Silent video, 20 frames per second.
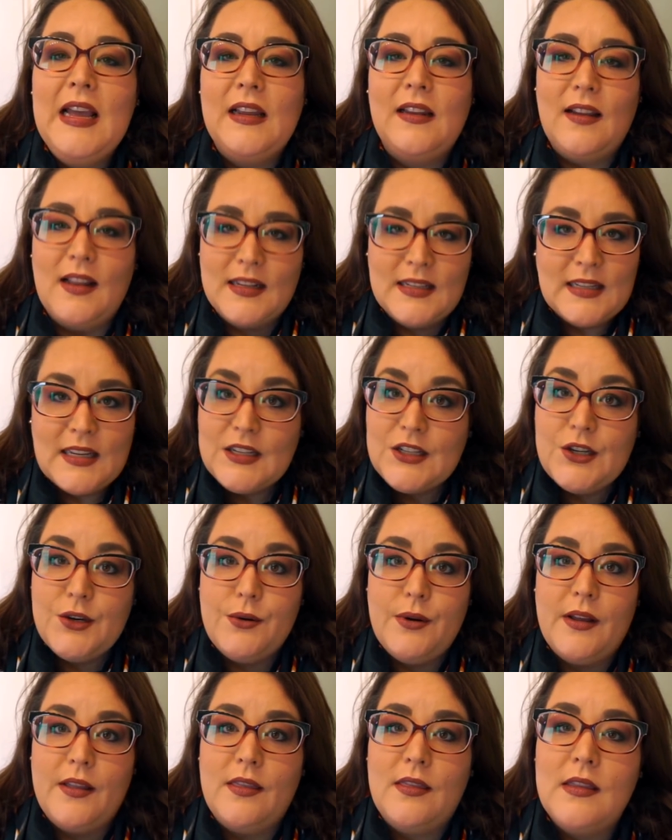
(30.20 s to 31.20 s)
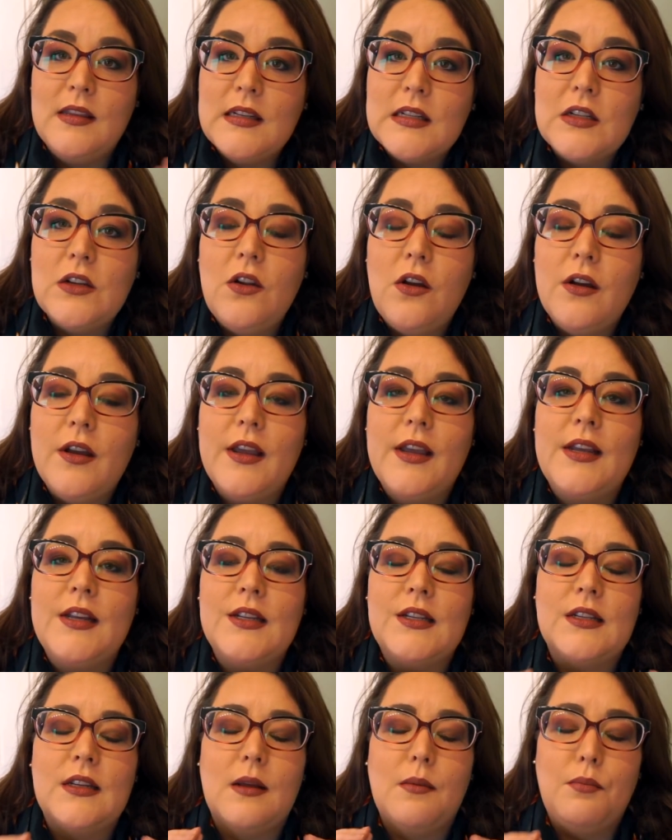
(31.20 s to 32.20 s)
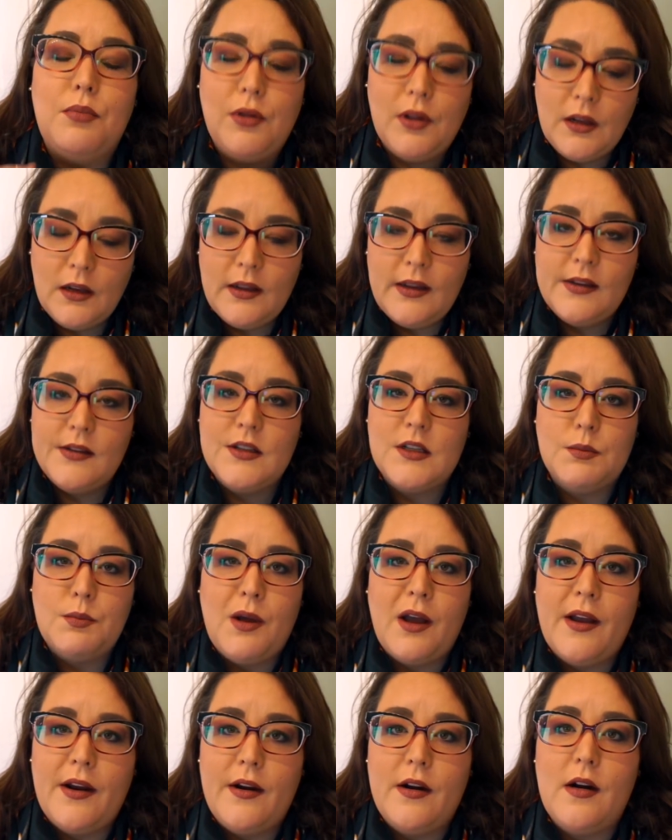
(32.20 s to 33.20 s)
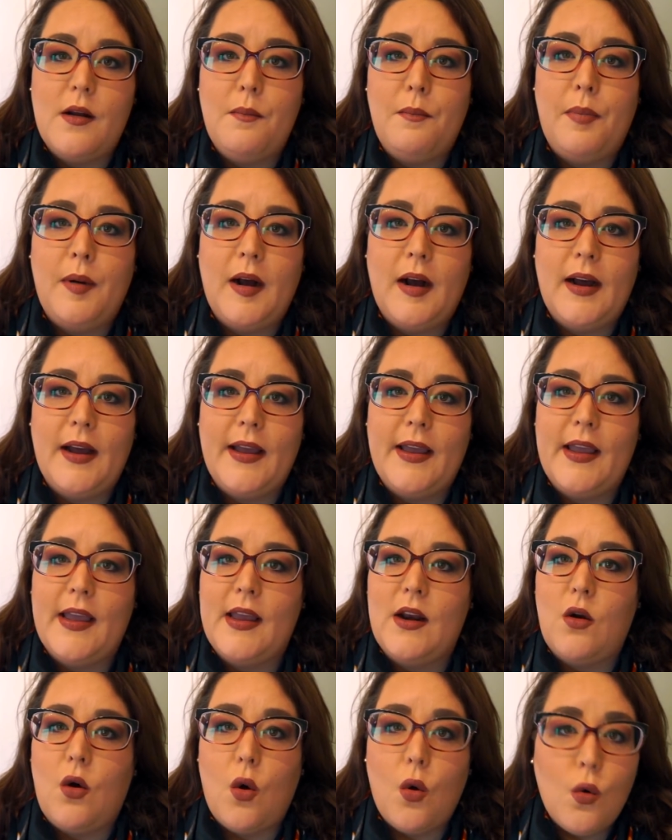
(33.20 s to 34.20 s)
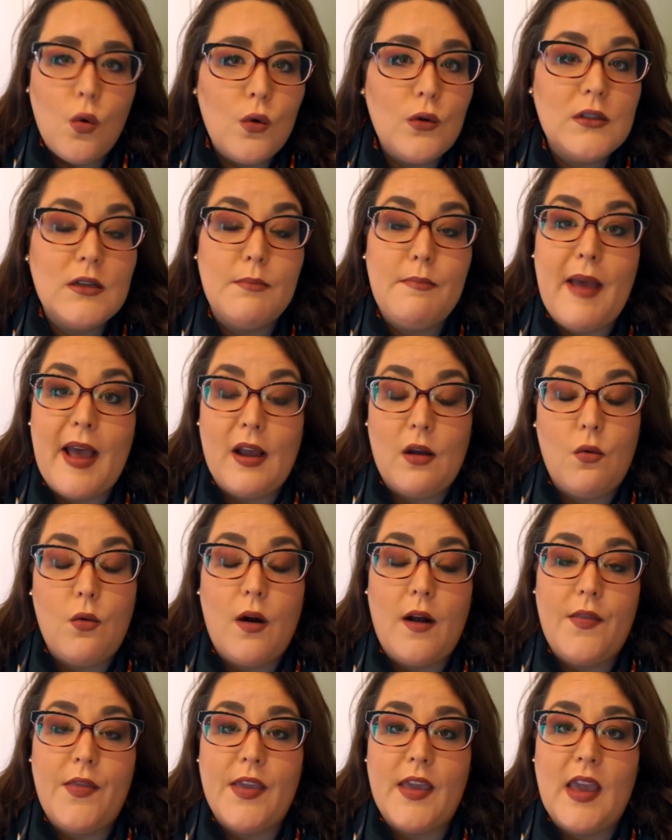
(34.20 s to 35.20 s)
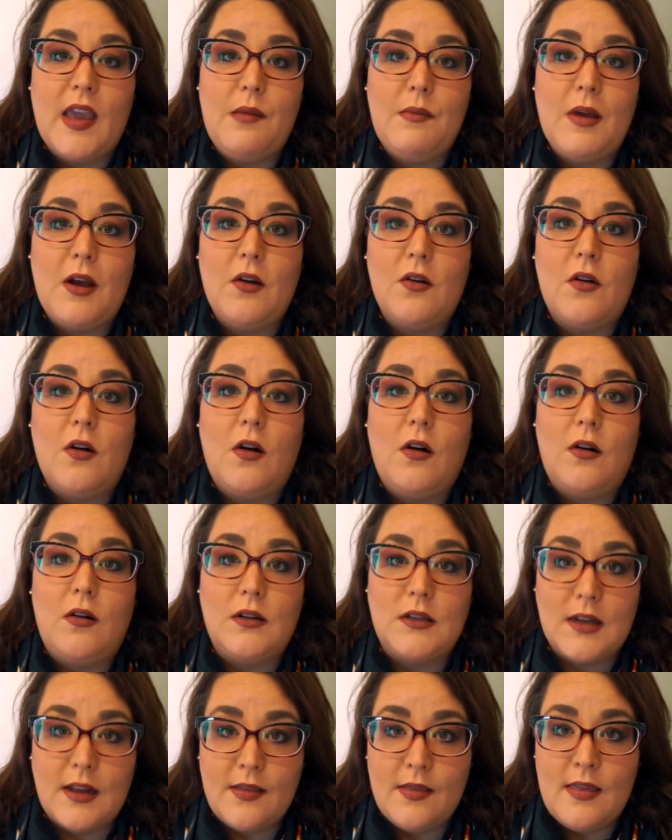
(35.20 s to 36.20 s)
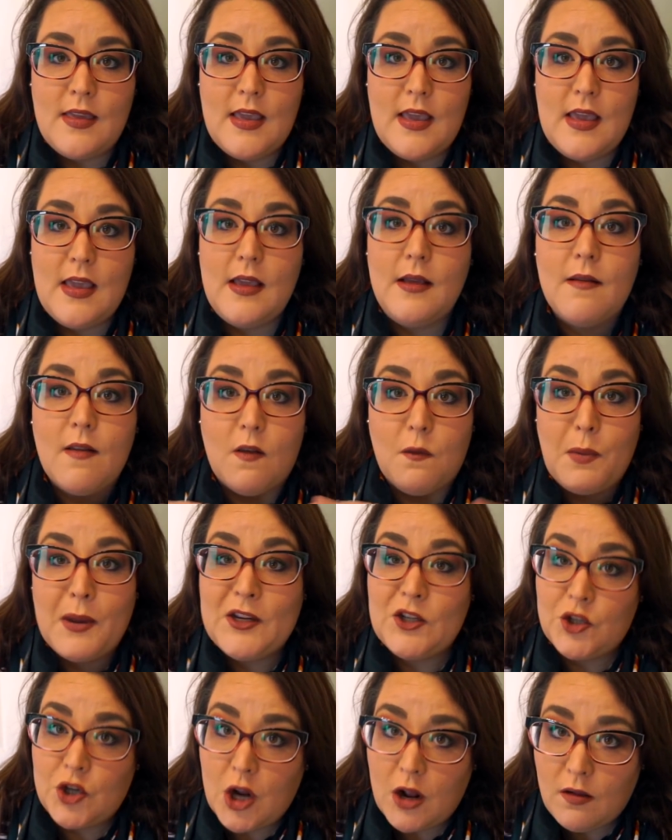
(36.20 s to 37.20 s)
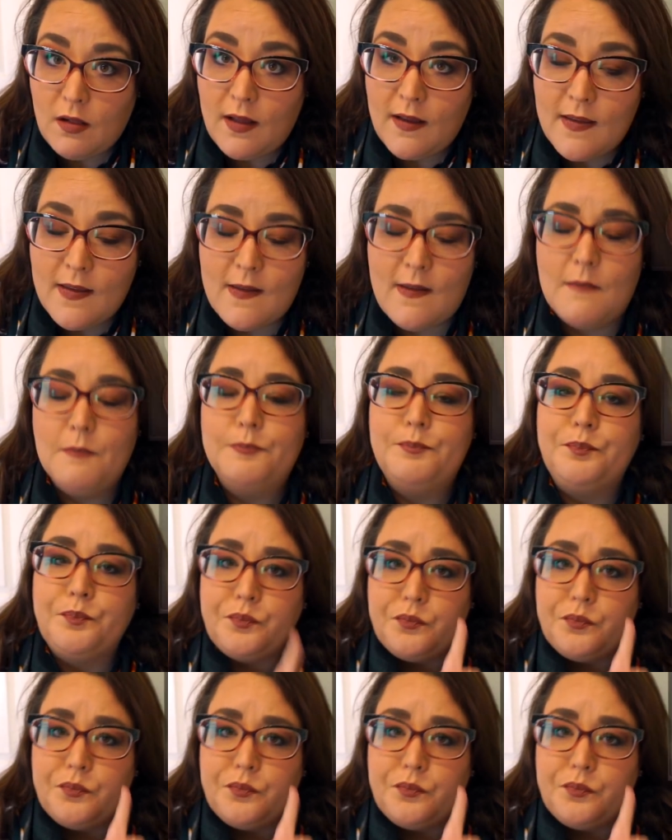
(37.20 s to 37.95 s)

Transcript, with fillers: let's get to it. This look is completely inspired by an old Mac quad that came out called the Spice Chocolates.